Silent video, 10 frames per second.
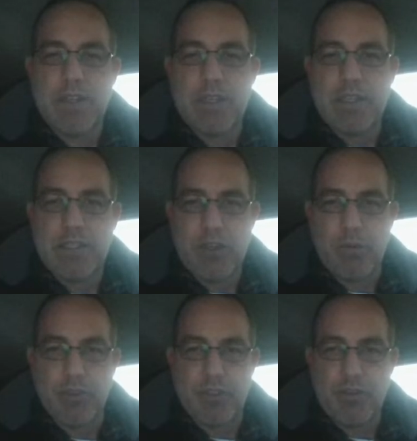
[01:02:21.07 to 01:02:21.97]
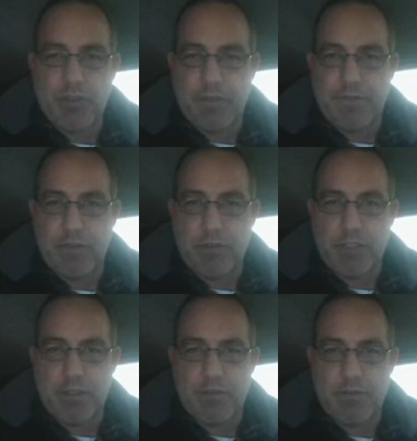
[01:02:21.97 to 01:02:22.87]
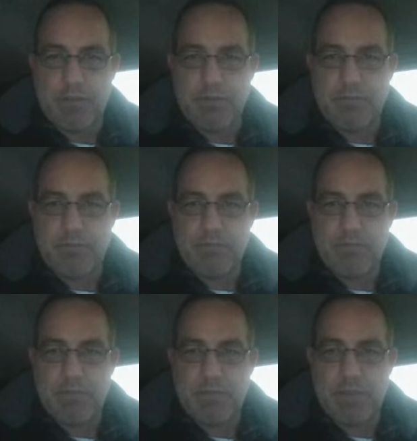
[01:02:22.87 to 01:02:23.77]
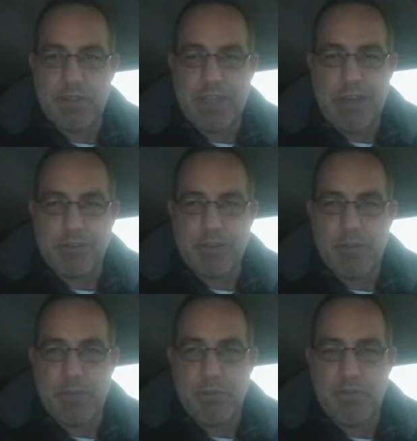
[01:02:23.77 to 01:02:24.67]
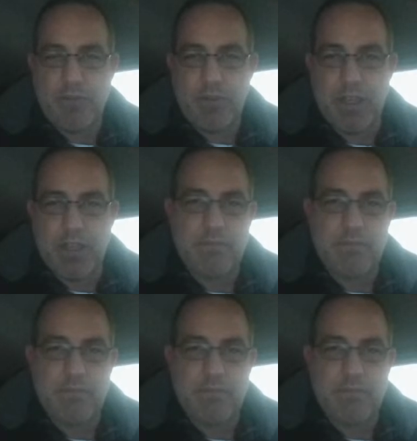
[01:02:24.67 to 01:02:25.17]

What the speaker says: This turbo is usually full tilt 1,000 RPM before that.